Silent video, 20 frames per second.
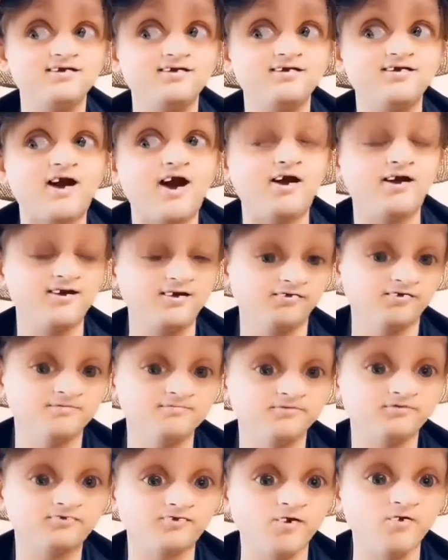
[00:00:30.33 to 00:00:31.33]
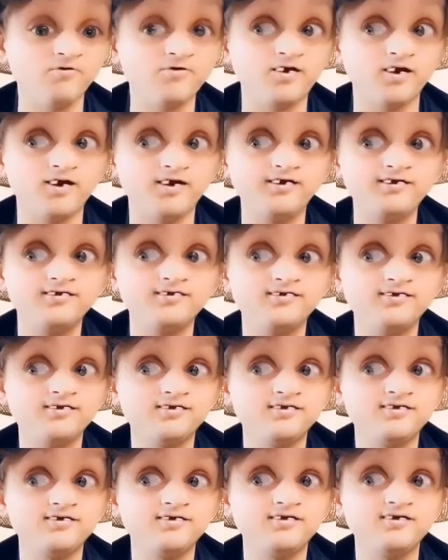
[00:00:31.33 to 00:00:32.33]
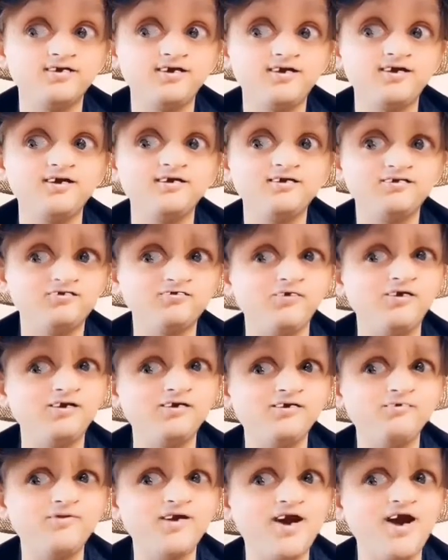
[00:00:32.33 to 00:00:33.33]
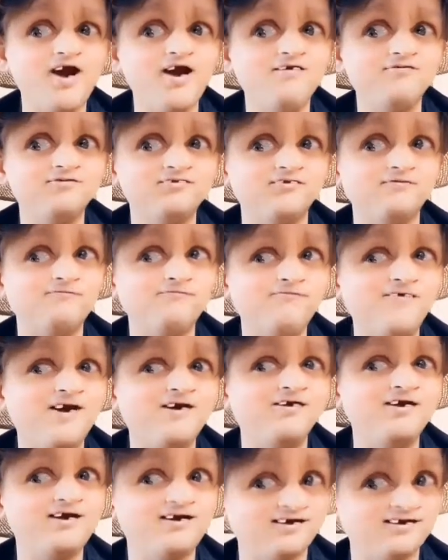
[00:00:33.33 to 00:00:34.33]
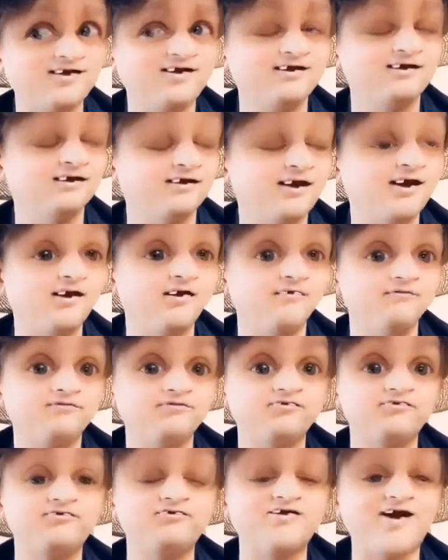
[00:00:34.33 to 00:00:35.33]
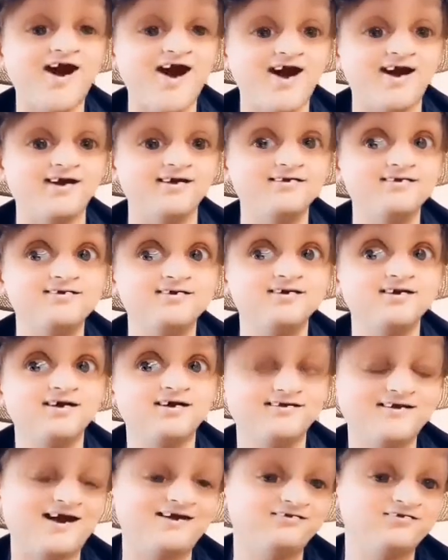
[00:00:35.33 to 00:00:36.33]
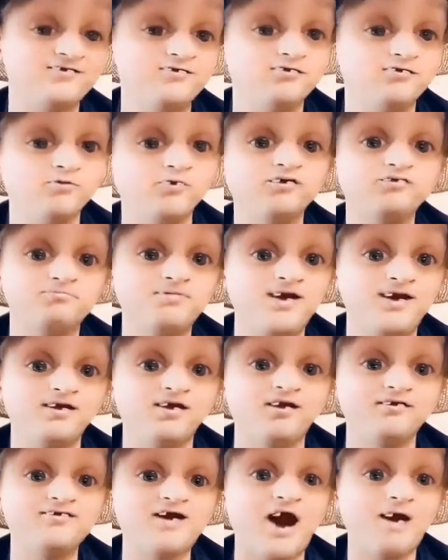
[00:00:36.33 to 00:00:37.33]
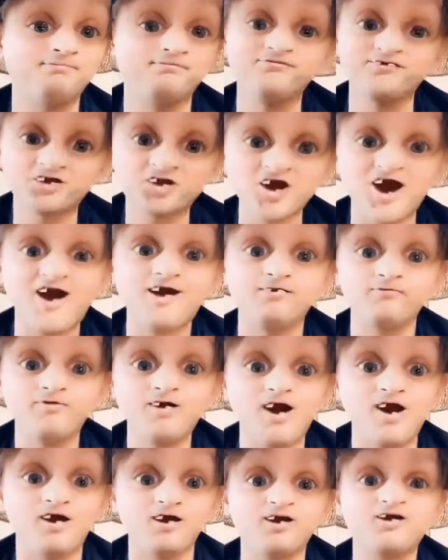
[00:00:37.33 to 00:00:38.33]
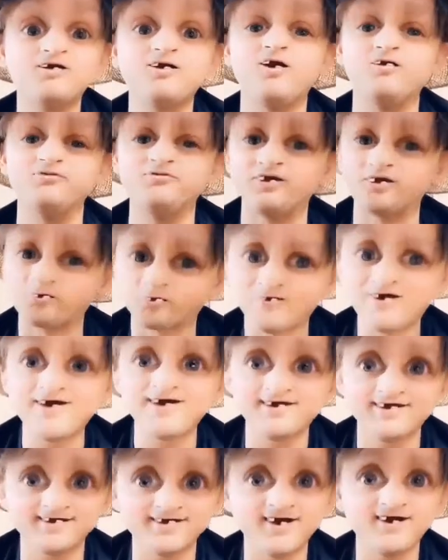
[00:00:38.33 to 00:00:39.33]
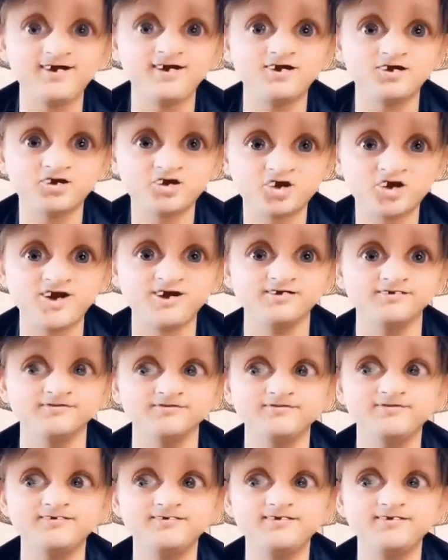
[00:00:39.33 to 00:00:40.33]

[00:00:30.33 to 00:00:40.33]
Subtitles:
Now, here in Muskoka, the soil that we have is a fairly thin layer of sand, and that's due to us being on top of a giant rock called the Great Canadian Shield.